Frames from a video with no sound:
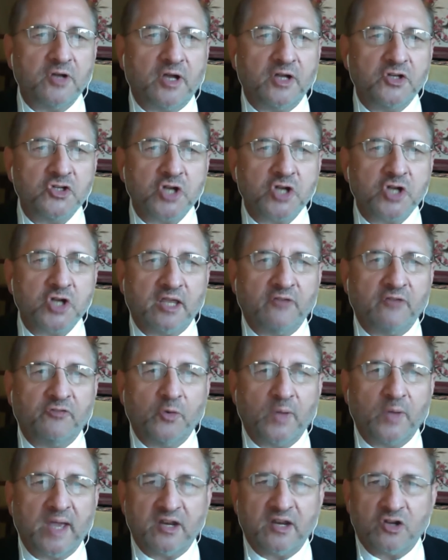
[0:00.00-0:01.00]
uh, Chuck, if
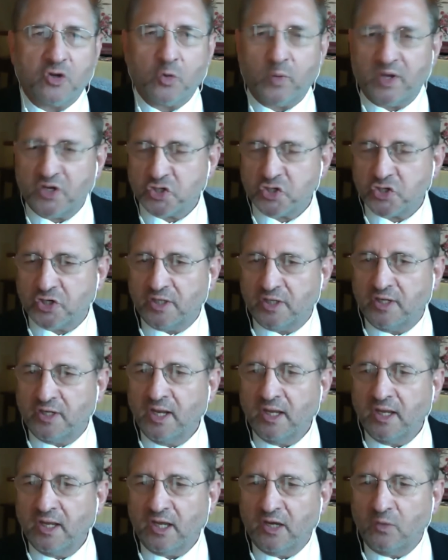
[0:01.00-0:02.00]
you had a question
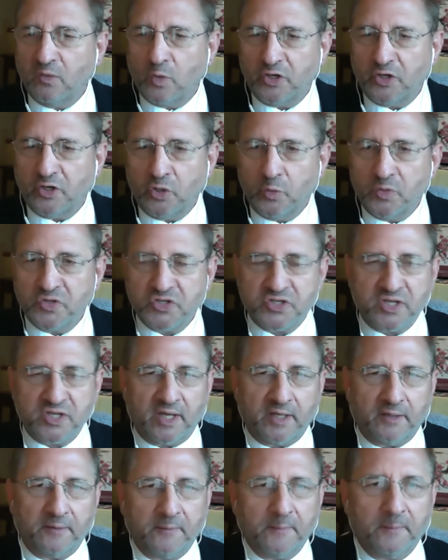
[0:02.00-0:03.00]
in what you were saying?